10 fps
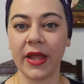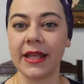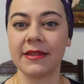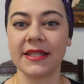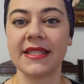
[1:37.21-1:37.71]

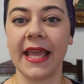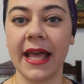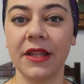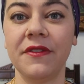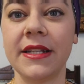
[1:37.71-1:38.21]
Like the
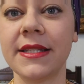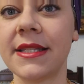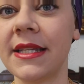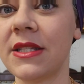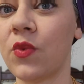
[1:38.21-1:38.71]
scale of it
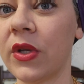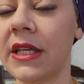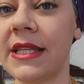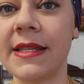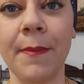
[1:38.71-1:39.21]
is
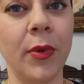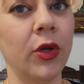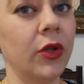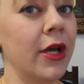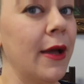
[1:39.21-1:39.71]
really
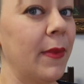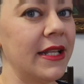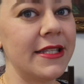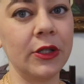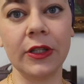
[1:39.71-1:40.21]
simple, but
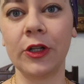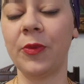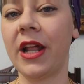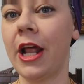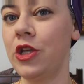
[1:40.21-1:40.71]
it's still a little
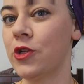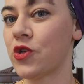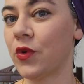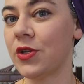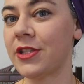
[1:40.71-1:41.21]
bit
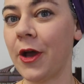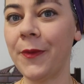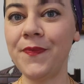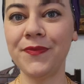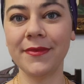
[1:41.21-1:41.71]
unusual.
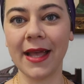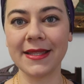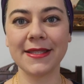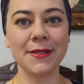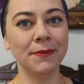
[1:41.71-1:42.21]
So
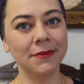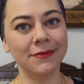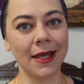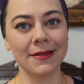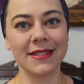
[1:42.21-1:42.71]
that's
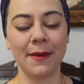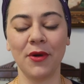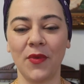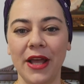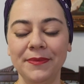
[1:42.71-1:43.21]
necklace
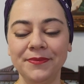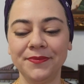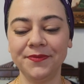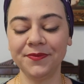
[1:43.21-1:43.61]
number one.